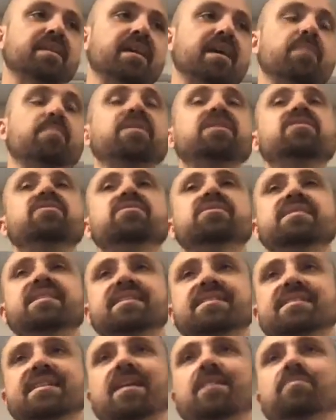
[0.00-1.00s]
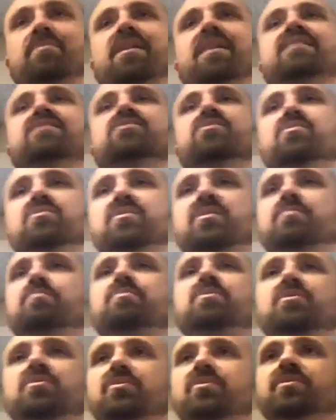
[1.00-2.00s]
I'm going to use an example. I sold
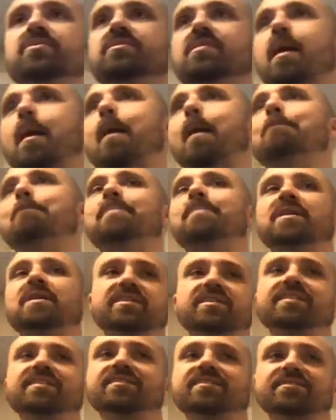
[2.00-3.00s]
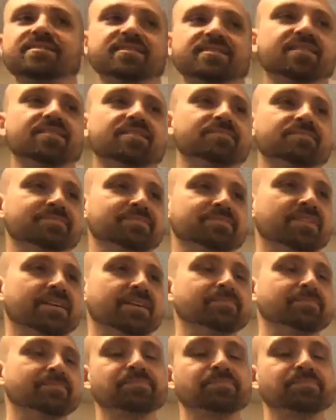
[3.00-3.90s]
computers a billion years ago, right?